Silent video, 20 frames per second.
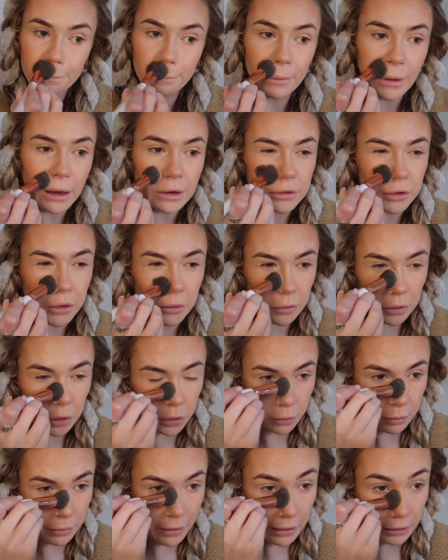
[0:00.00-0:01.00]
but I don't
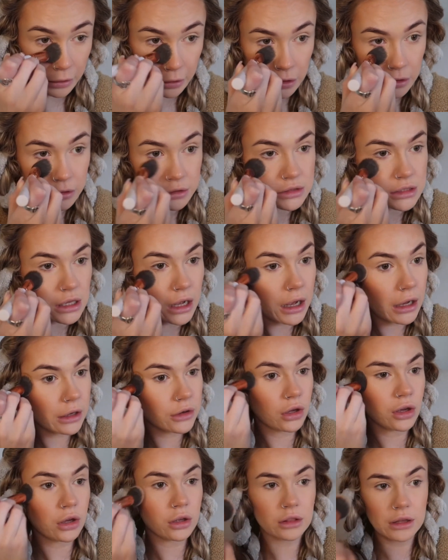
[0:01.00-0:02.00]
go back in to
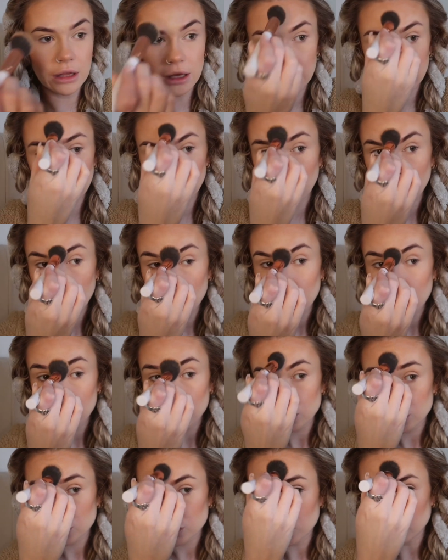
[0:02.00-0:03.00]
add on like
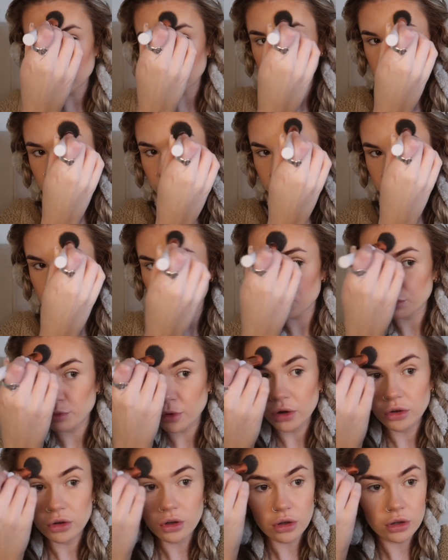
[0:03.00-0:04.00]
too much
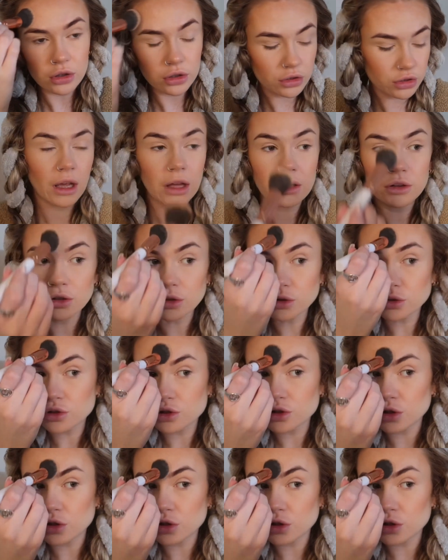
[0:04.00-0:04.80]
product. I do